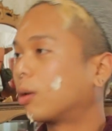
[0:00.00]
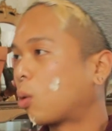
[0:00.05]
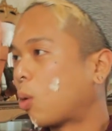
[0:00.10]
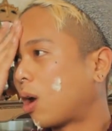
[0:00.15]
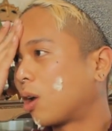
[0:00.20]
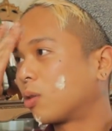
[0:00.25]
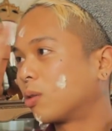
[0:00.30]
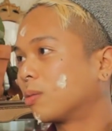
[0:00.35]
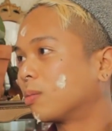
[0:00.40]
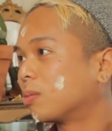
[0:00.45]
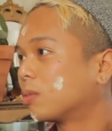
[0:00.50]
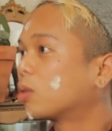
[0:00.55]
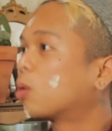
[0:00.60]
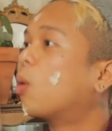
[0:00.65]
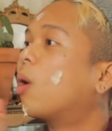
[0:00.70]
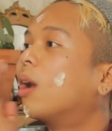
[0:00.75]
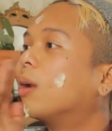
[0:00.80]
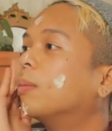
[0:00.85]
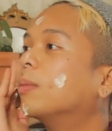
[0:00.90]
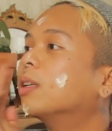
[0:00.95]

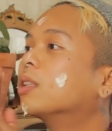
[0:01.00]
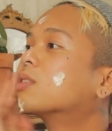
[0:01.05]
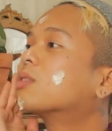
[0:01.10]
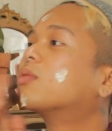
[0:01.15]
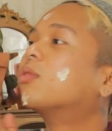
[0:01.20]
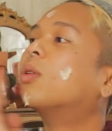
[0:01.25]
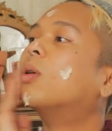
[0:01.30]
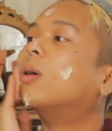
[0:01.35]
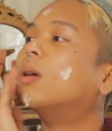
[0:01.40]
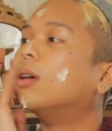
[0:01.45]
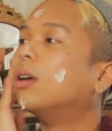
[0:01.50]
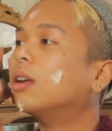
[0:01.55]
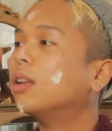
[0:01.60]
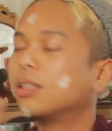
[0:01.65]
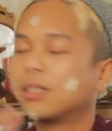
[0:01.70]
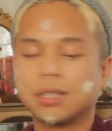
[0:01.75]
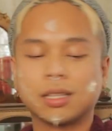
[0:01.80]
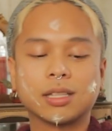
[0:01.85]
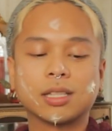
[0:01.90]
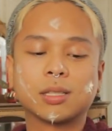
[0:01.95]
Quadrants or
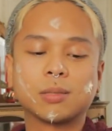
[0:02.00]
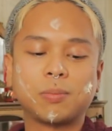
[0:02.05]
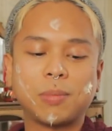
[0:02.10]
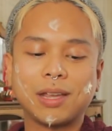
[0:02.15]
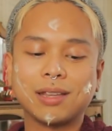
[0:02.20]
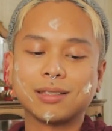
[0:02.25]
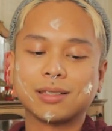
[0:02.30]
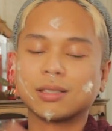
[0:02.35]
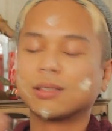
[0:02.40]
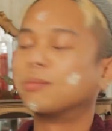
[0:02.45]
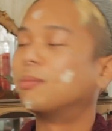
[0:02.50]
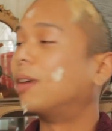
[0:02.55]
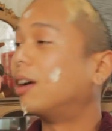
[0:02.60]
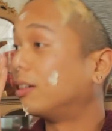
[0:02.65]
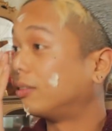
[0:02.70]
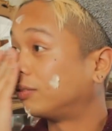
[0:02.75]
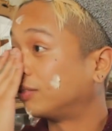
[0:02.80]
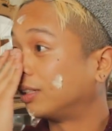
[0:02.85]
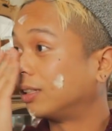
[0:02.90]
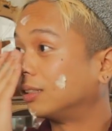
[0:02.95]
to the spaces of my
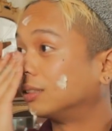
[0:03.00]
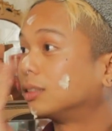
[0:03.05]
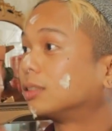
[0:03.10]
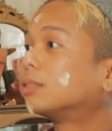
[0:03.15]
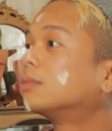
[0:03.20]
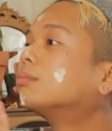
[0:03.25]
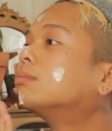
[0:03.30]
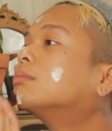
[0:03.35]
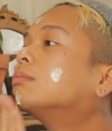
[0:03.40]
face.